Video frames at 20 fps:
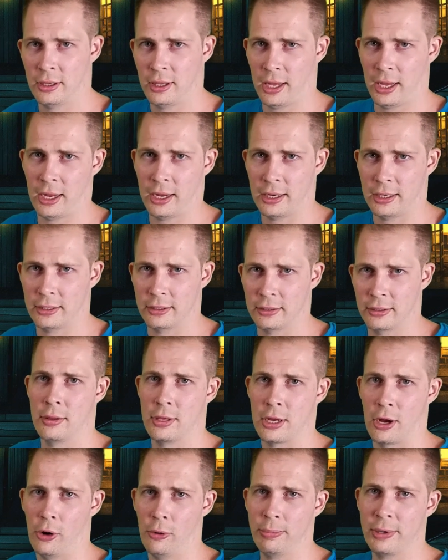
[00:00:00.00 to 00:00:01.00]
and
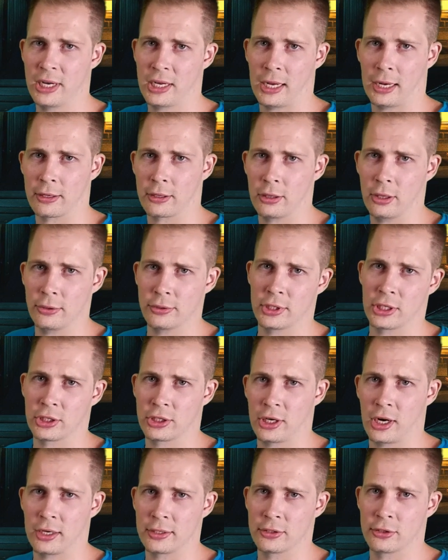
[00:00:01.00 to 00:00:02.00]
the opening and closing
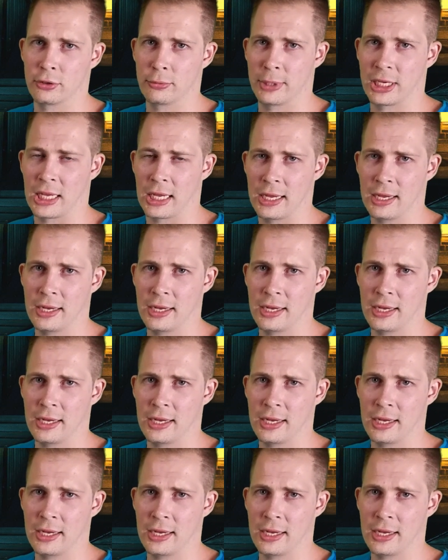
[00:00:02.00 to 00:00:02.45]
shot zooming